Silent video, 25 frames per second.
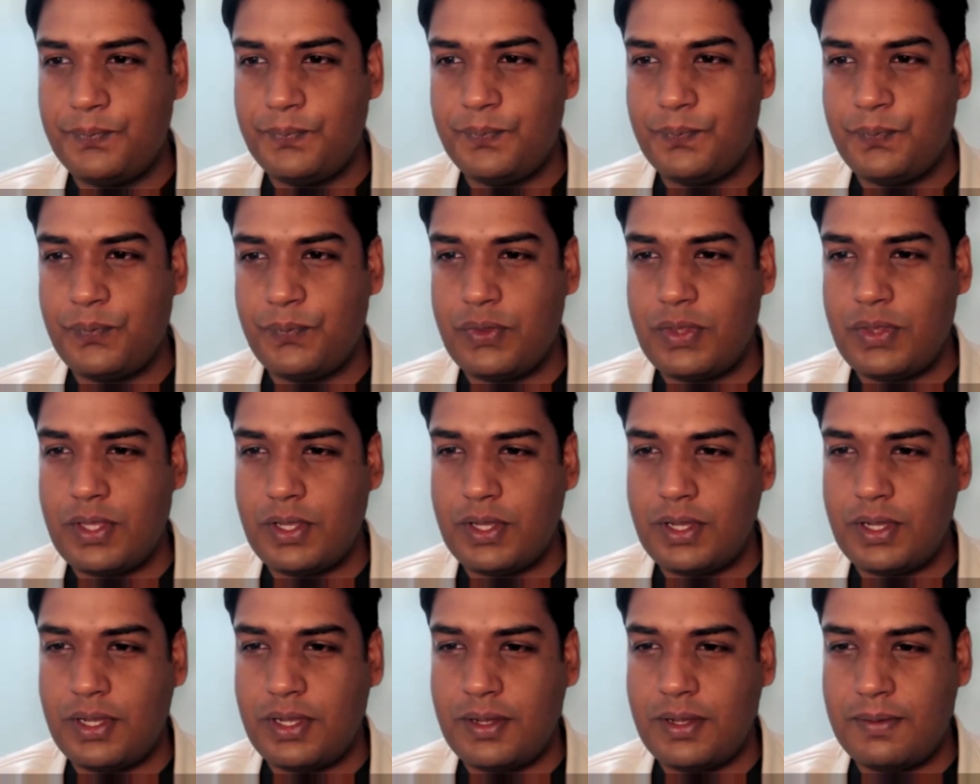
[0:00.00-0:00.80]

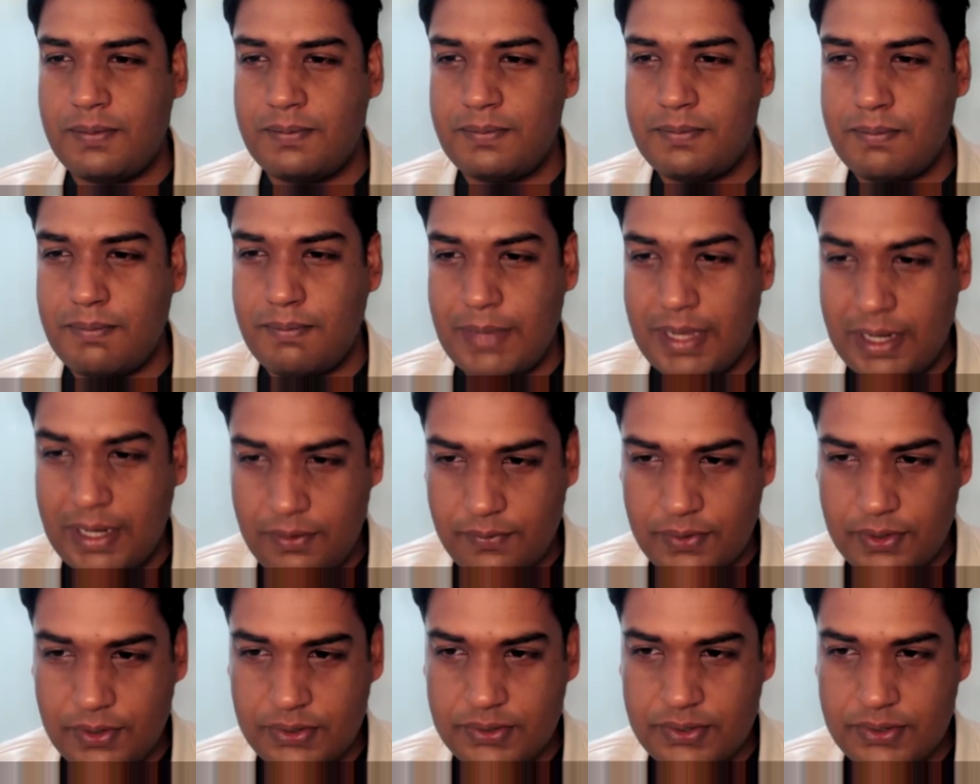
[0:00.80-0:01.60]
The
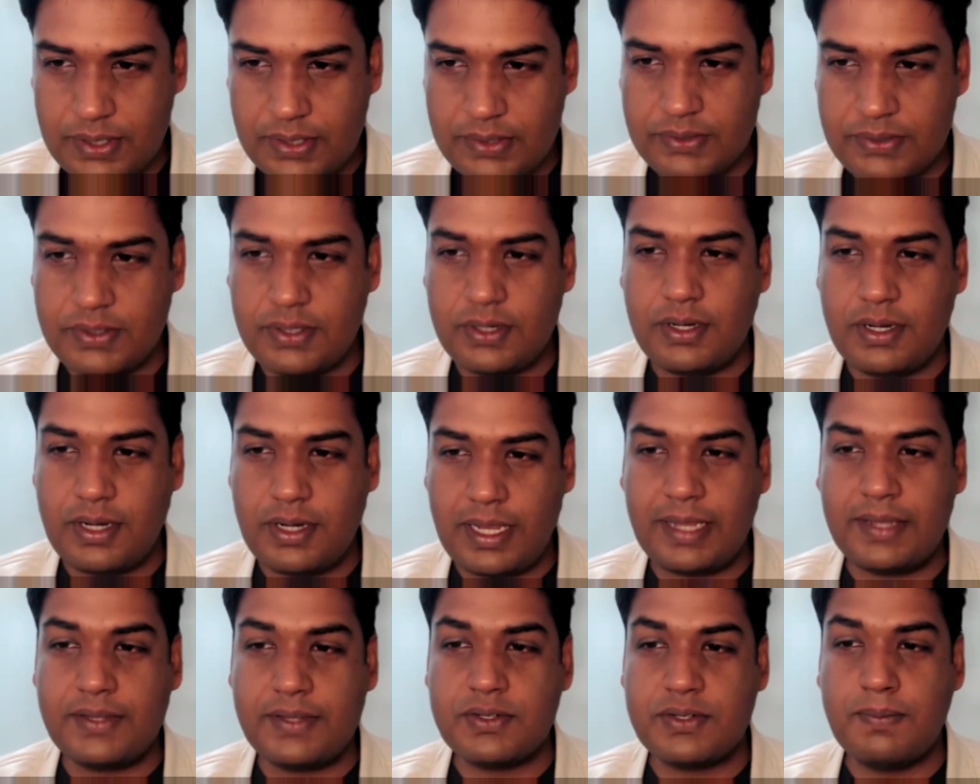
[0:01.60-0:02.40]
metaverse is the
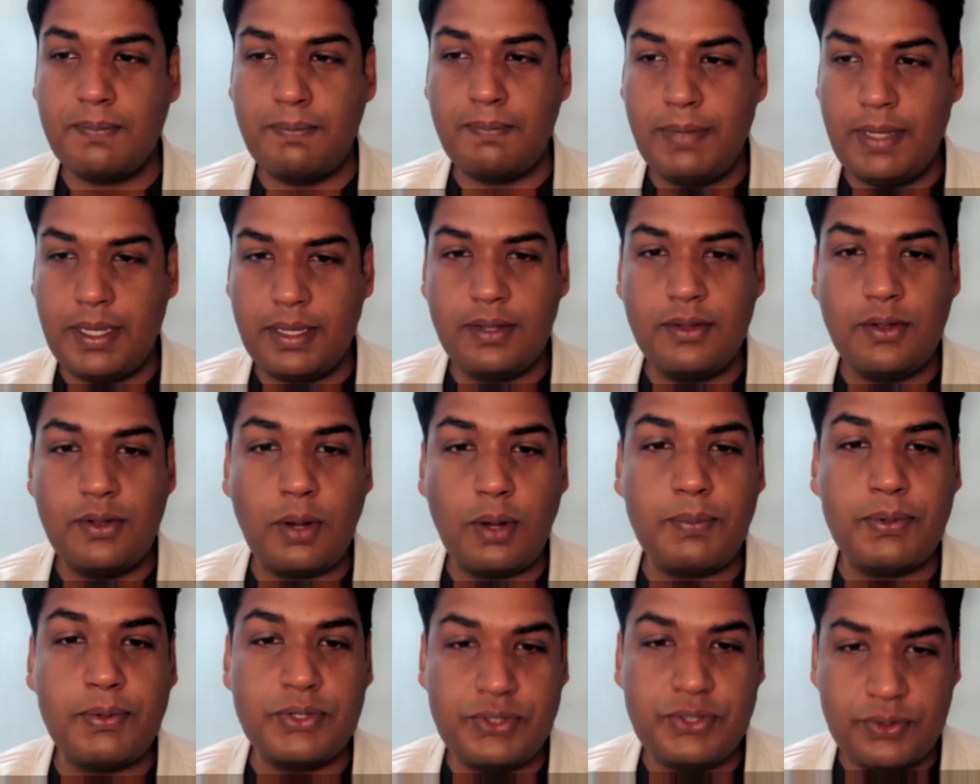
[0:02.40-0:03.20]
next big
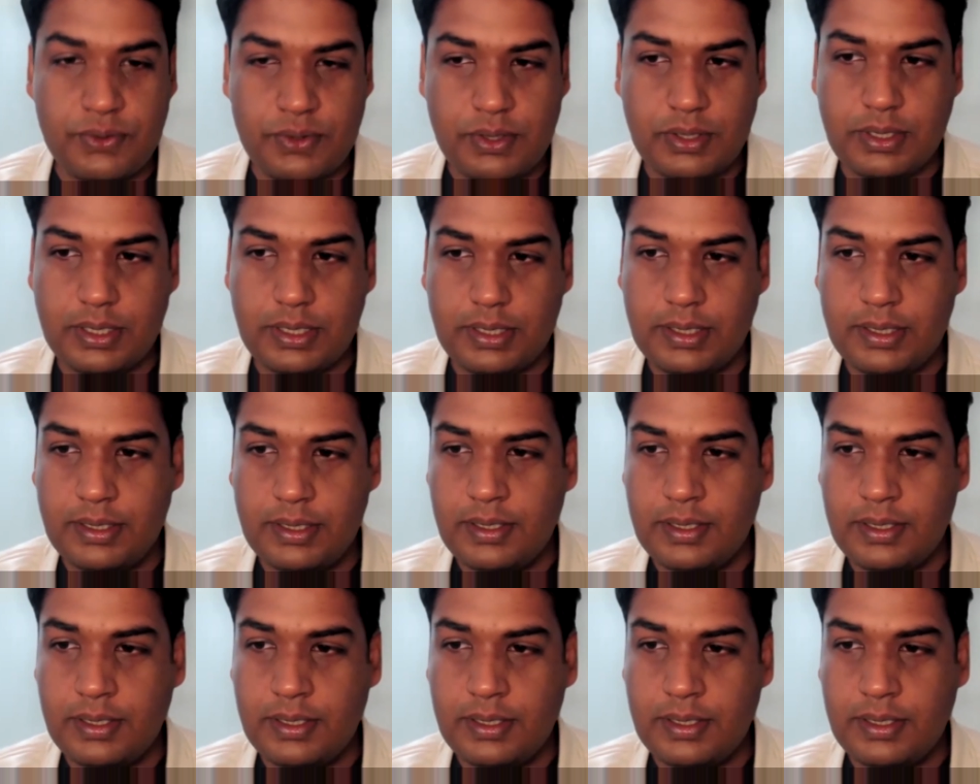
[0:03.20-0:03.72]
opportunity.